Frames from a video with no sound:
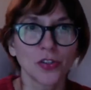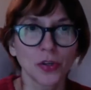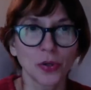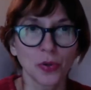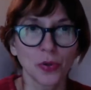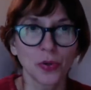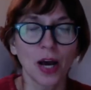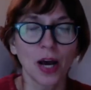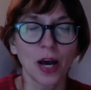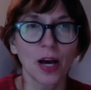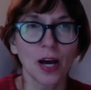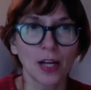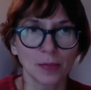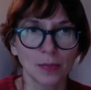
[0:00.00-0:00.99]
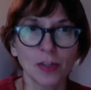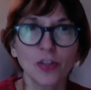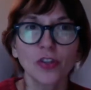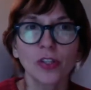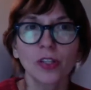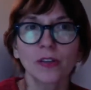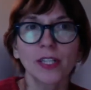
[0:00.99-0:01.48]
to
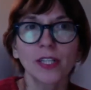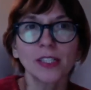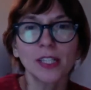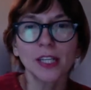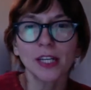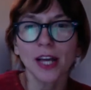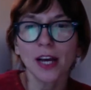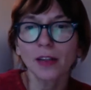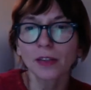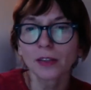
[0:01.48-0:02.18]
admission criteria.